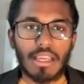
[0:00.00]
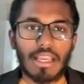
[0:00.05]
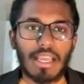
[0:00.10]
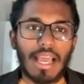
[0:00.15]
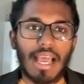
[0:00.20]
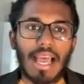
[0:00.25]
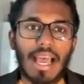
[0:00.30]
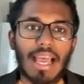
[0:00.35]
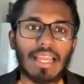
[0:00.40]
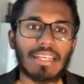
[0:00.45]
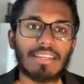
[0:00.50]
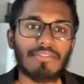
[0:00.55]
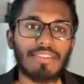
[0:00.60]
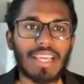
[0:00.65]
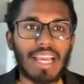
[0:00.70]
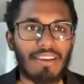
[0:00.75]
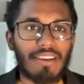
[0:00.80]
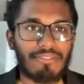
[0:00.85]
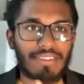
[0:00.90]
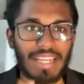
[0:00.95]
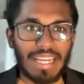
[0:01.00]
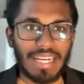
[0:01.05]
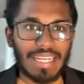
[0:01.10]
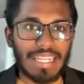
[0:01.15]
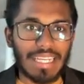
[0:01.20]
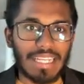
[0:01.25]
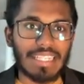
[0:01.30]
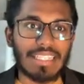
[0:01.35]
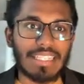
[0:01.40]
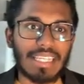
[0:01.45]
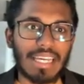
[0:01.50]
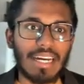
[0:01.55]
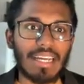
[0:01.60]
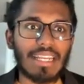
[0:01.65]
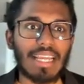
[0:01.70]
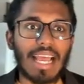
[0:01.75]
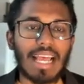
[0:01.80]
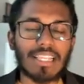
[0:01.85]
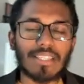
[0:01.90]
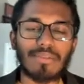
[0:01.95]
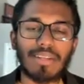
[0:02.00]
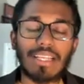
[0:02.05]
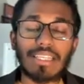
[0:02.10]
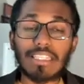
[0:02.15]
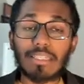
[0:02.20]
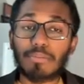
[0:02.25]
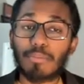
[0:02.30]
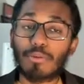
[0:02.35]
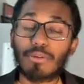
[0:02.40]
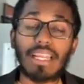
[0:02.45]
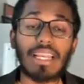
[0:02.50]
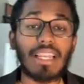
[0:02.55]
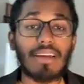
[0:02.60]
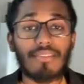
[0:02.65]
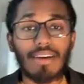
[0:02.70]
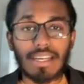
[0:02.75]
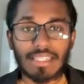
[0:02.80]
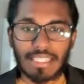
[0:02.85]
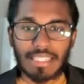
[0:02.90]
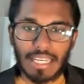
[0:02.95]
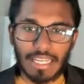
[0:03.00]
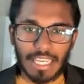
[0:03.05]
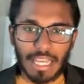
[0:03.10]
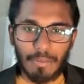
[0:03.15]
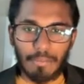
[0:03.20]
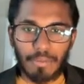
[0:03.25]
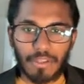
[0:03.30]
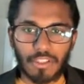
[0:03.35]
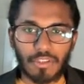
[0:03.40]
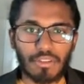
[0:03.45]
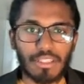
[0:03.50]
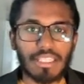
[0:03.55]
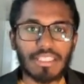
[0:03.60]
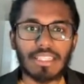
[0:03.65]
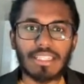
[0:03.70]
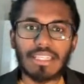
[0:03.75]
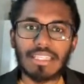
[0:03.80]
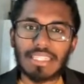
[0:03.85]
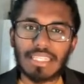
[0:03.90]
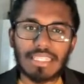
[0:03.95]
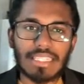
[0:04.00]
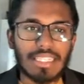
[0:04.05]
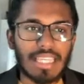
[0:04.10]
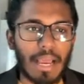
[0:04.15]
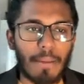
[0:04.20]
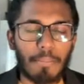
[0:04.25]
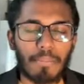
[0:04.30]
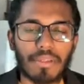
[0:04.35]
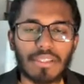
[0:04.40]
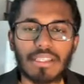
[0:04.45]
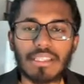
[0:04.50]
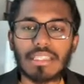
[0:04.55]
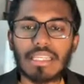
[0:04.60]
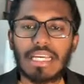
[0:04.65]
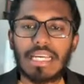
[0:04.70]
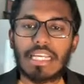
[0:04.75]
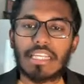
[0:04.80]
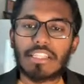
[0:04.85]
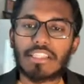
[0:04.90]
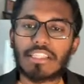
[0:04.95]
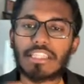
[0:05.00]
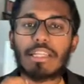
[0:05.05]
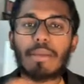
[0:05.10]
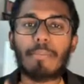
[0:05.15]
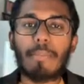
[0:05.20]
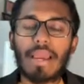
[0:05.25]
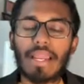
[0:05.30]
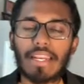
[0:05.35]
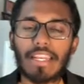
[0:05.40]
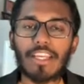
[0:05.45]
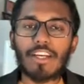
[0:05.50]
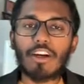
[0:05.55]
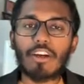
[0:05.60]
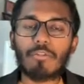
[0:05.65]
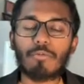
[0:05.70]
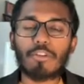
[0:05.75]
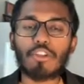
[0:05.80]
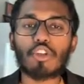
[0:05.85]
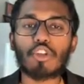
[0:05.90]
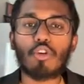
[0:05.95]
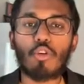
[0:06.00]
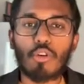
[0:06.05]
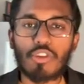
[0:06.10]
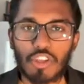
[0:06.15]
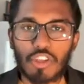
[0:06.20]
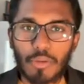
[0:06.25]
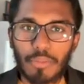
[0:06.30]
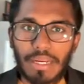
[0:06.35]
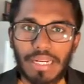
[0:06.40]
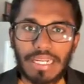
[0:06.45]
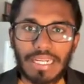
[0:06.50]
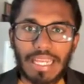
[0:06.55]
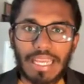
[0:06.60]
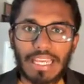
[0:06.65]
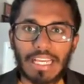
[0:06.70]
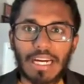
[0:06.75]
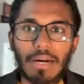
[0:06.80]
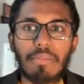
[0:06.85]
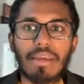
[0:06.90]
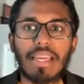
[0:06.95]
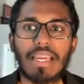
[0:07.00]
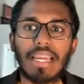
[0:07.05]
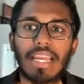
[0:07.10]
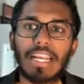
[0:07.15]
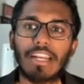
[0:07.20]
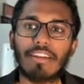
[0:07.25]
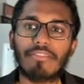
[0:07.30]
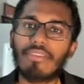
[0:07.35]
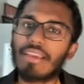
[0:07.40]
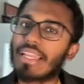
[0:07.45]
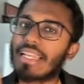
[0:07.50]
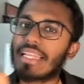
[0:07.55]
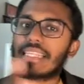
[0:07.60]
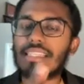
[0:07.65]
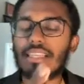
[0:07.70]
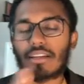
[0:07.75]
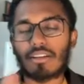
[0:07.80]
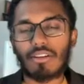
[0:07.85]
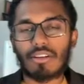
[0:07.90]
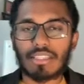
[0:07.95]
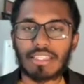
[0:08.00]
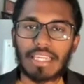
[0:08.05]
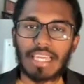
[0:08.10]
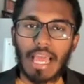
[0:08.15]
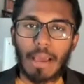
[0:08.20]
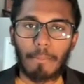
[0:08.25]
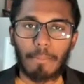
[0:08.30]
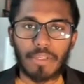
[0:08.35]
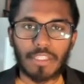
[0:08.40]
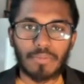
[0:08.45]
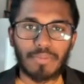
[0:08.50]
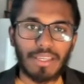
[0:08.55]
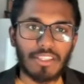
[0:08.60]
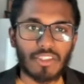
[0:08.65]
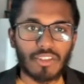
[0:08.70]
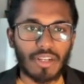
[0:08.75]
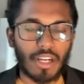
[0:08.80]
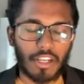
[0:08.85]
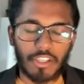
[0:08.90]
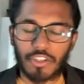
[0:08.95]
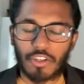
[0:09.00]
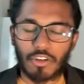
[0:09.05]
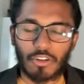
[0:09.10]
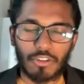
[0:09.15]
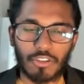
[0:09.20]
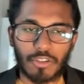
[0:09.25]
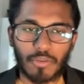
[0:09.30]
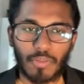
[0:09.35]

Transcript: and we have Delhi NCR as well as in Pune Lavasa campus. So these are the six campuses. So depending on which course you're being taken up, it varies across the campus-based structure also.